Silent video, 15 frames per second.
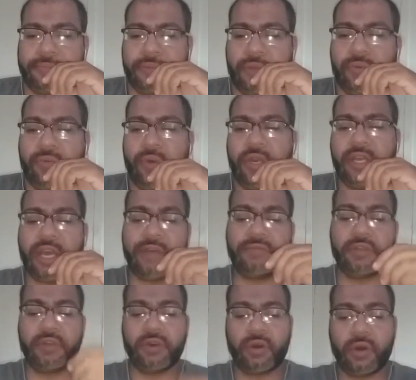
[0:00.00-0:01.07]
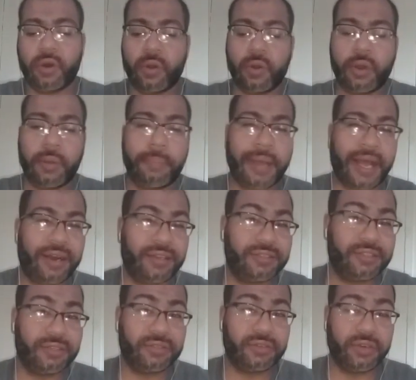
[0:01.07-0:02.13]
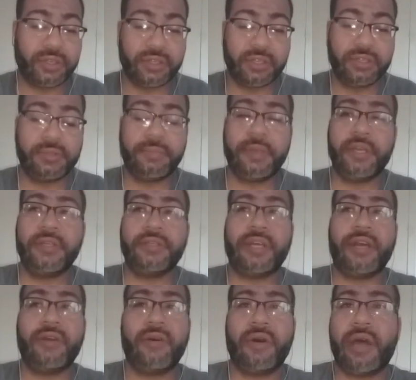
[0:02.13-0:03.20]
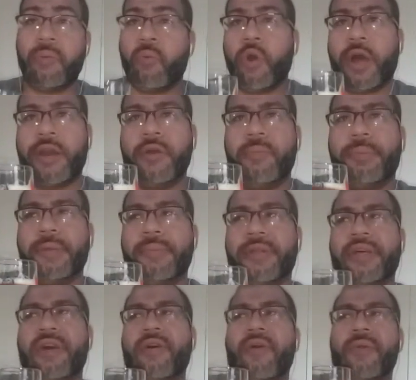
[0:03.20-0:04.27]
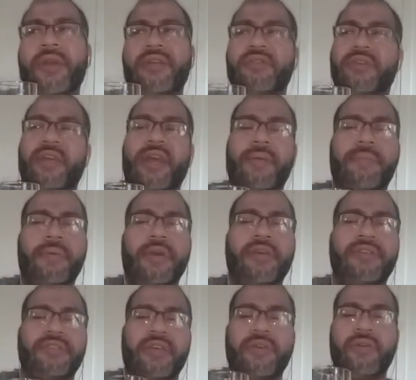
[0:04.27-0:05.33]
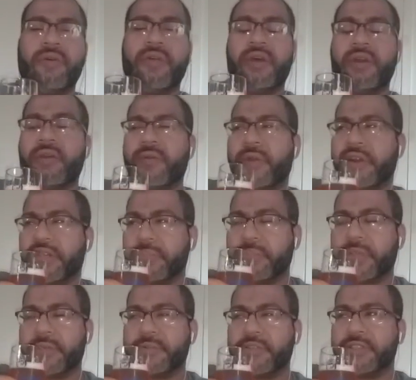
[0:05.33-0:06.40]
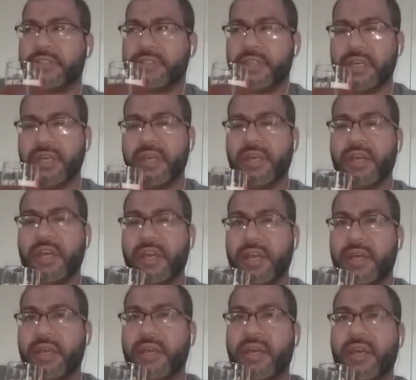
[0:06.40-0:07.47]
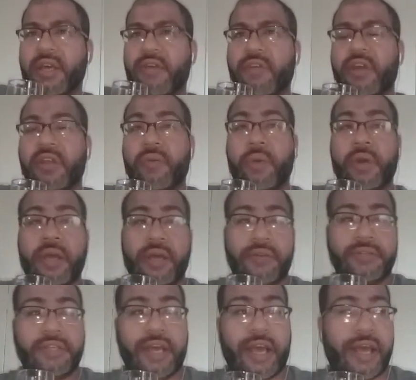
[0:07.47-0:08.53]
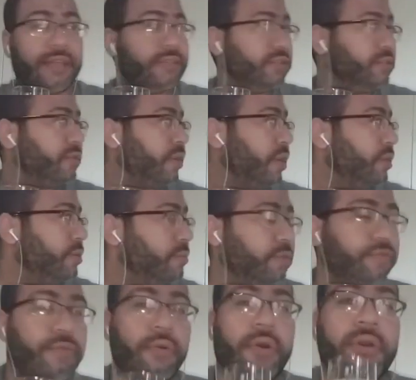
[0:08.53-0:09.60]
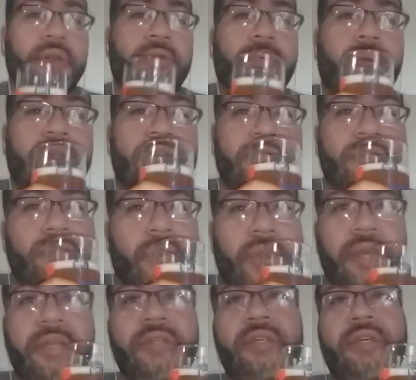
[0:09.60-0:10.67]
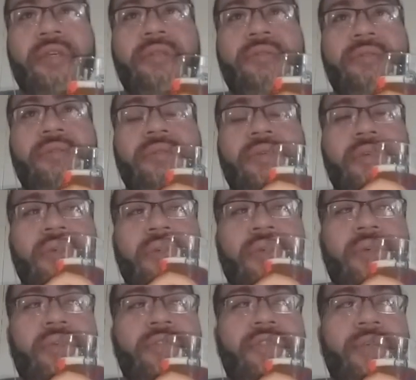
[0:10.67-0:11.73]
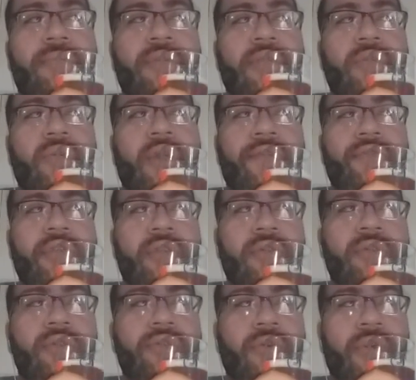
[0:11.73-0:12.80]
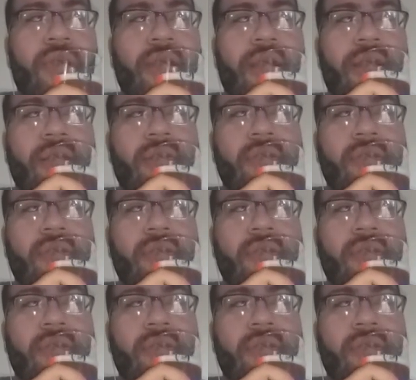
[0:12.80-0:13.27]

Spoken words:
You really have to grow a palate to drink these beers. I know people that already drink IPAs. They know that already. But just if anyone else that hasn't tried it before wants to try it, then it's something you have to sort of get